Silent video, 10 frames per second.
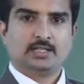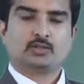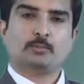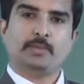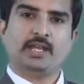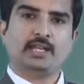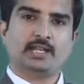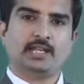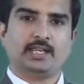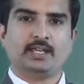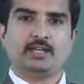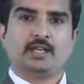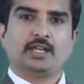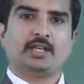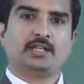so medially
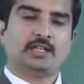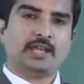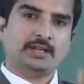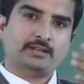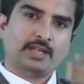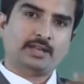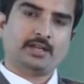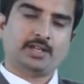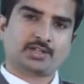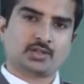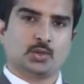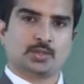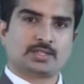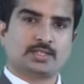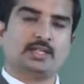it entire its
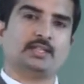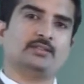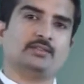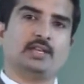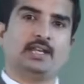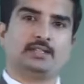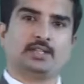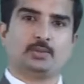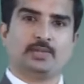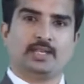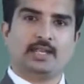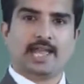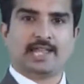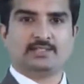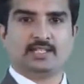course, it is related to the
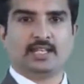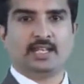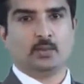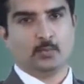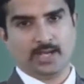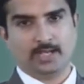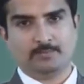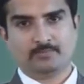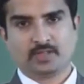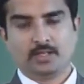axillary vein,